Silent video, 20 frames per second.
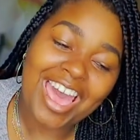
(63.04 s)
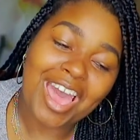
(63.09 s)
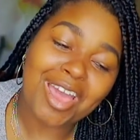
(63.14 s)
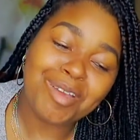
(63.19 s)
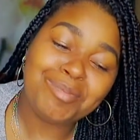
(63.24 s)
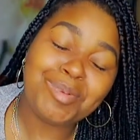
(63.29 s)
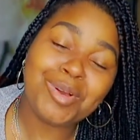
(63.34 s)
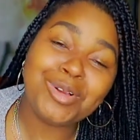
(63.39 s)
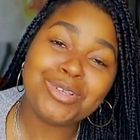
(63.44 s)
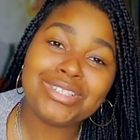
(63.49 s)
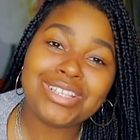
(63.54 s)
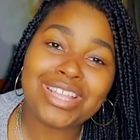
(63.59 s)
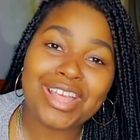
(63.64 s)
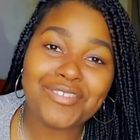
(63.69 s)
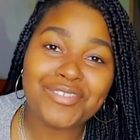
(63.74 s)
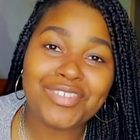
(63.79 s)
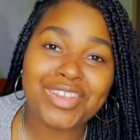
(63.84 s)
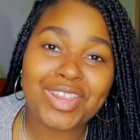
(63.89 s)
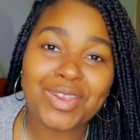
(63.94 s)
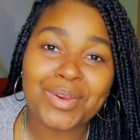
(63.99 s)
I posted
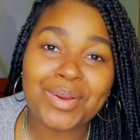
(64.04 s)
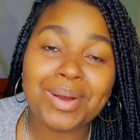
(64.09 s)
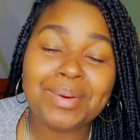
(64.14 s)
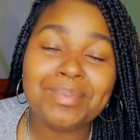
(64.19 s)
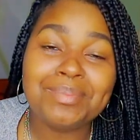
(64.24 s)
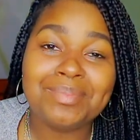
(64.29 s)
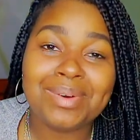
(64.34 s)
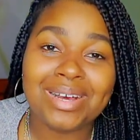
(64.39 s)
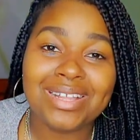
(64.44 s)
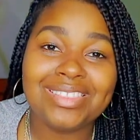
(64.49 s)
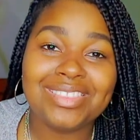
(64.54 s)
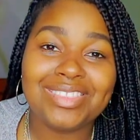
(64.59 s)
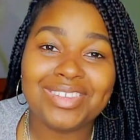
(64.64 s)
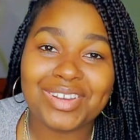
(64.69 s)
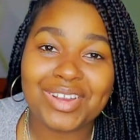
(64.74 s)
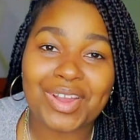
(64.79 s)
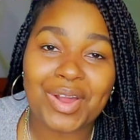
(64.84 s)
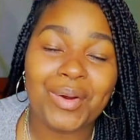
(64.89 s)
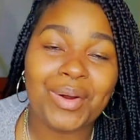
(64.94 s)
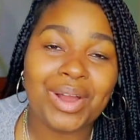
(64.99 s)
that video a month
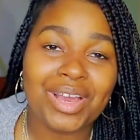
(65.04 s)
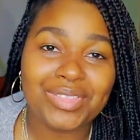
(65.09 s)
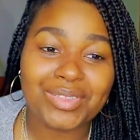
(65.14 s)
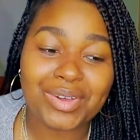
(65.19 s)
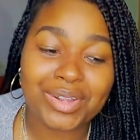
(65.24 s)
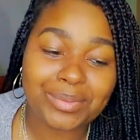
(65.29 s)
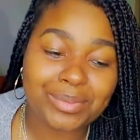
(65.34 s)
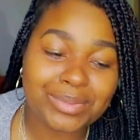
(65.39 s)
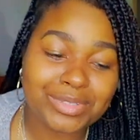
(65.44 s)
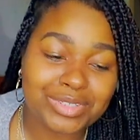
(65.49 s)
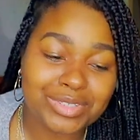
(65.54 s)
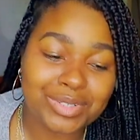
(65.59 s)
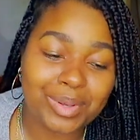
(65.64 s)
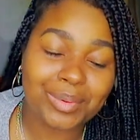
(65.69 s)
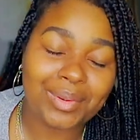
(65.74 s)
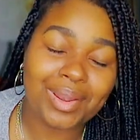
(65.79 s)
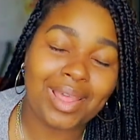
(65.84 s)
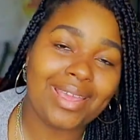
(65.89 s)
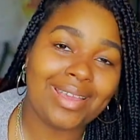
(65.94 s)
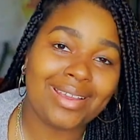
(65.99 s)
ago. I thought it will
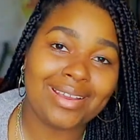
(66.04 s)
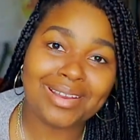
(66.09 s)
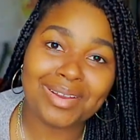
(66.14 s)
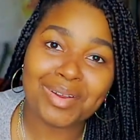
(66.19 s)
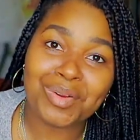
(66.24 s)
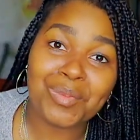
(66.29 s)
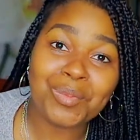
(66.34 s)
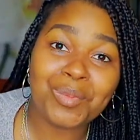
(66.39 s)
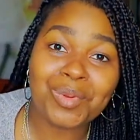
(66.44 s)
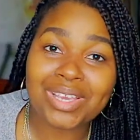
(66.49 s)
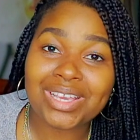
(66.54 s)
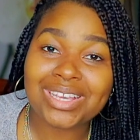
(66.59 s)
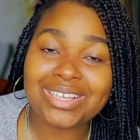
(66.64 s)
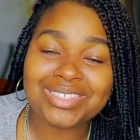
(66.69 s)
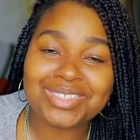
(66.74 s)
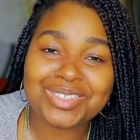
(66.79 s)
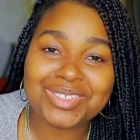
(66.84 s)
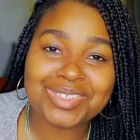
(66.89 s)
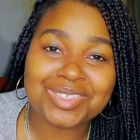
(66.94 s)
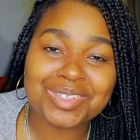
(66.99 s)
show like
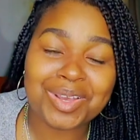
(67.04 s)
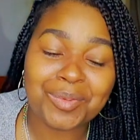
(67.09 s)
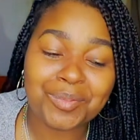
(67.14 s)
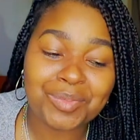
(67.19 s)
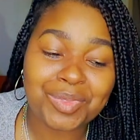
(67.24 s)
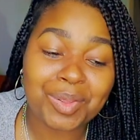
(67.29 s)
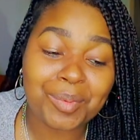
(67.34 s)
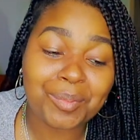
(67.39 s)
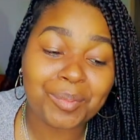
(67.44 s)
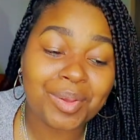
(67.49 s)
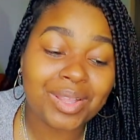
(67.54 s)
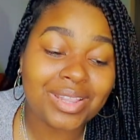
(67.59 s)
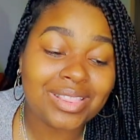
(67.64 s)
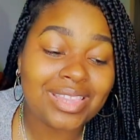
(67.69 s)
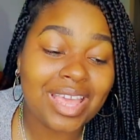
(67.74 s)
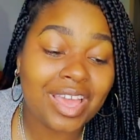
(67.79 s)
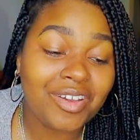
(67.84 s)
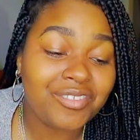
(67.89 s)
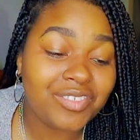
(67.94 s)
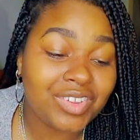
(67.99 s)
weeks or something,
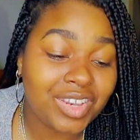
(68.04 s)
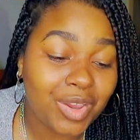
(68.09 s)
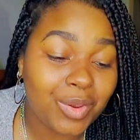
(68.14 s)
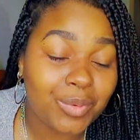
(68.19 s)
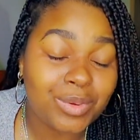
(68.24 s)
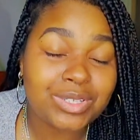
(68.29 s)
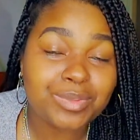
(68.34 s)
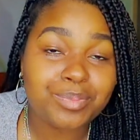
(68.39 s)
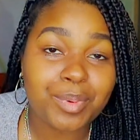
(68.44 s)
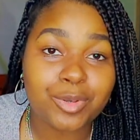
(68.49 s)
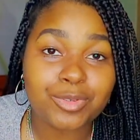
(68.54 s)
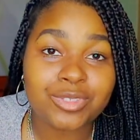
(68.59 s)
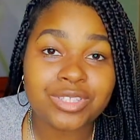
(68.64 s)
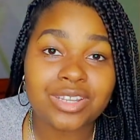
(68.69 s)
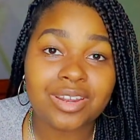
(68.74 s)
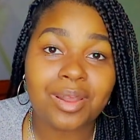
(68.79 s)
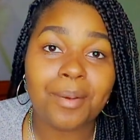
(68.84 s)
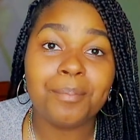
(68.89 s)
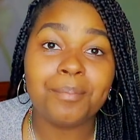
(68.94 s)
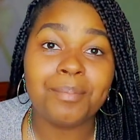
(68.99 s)
but that video was
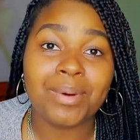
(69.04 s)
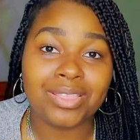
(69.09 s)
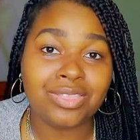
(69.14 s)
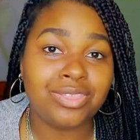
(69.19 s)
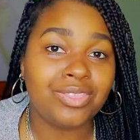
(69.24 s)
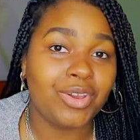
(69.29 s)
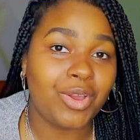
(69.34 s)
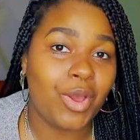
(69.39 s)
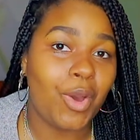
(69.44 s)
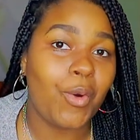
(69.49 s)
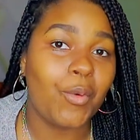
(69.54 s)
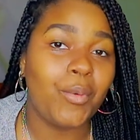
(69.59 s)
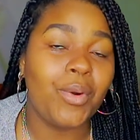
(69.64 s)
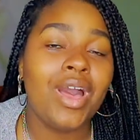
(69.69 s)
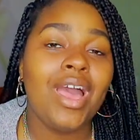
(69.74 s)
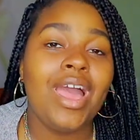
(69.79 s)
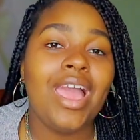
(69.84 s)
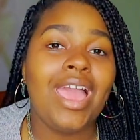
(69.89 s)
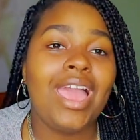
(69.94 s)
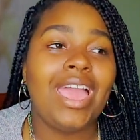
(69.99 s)
posted a month ago
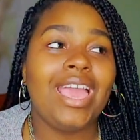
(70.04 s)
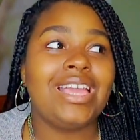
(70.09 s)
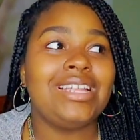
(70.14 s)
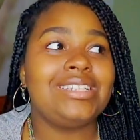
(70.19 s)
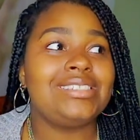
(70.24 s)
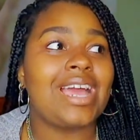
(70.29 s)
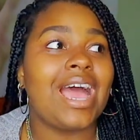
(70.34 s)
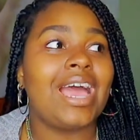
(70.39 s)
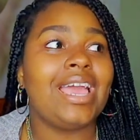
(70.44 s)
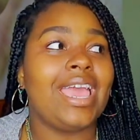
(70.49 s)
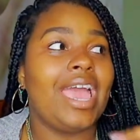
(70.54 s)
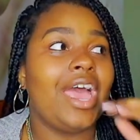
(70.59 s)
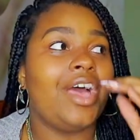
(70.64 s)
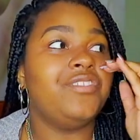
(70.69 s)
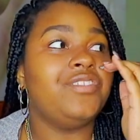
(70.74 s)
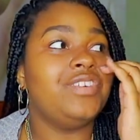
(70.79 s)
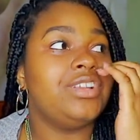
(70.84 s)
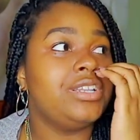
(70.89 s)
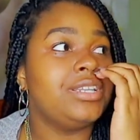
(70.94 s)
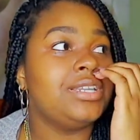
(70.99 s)
and I
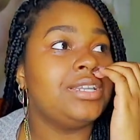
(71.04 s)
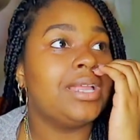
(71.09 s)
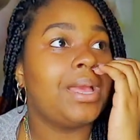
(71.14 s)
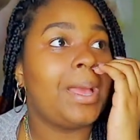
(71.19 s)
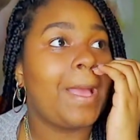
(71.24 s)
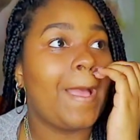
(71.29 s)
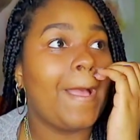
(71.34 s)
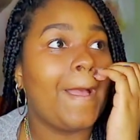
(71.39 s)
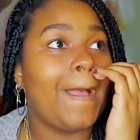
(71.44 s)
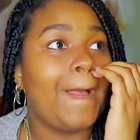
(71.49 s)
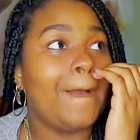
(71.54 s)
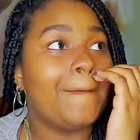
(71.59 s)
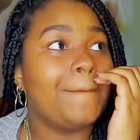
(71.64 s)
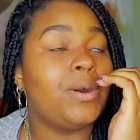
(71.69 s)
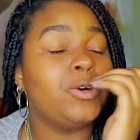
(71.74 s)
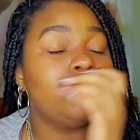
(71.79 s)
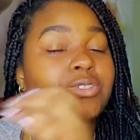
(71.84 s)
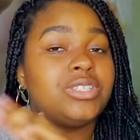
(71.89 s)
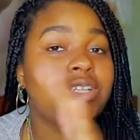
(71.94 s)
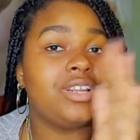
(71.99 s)
haven't
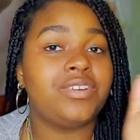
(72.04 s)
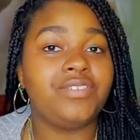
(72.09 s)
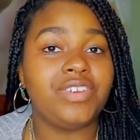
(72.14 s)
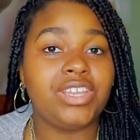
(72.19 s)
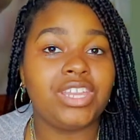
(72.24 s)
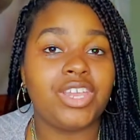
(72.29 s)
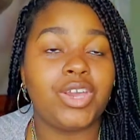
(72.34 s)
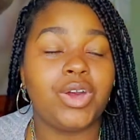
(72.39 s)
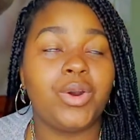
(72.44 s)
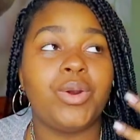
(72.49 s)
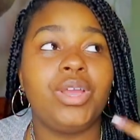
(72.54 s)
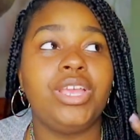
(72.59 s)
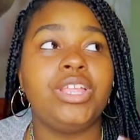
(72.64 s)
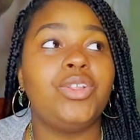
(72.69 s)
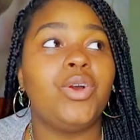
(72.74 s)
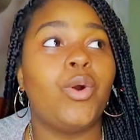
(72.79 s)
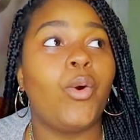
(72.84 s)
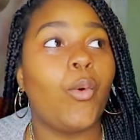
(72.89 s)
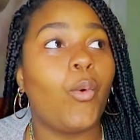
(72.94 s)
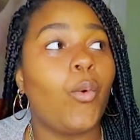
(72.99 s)
posted a video
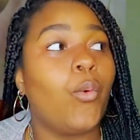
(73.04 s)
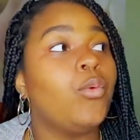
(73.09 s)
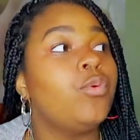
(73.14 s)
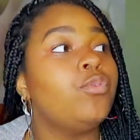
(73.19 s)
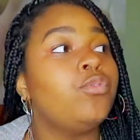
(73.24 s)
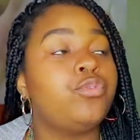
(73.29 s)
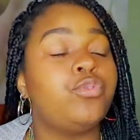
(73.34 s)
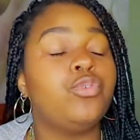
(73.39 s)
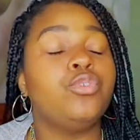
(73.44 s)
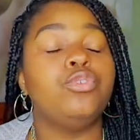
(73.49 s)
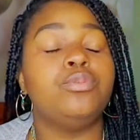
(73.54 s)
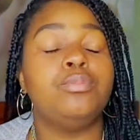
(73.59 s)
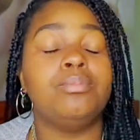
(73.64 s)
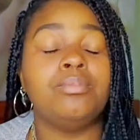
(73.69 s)
in a whole full